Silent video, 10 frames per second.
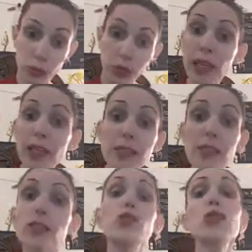things
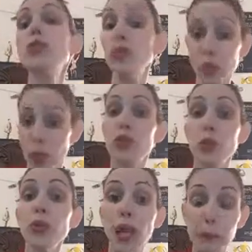and
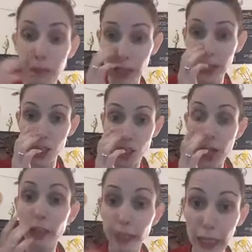do them and
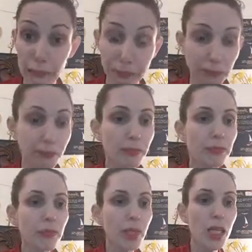share them.
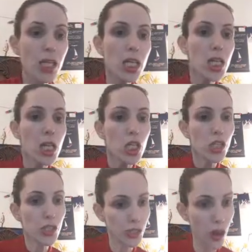
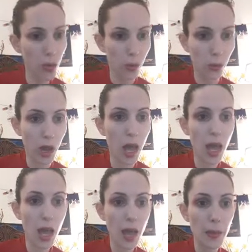So
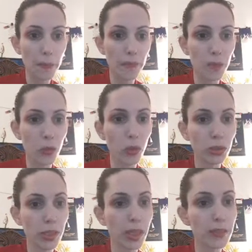
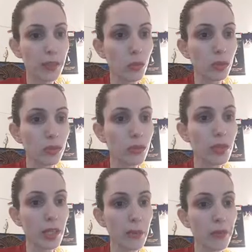what else I wanted to
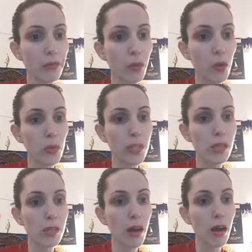say before we
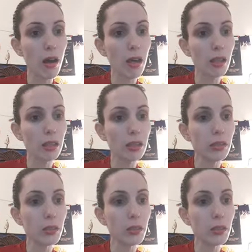start?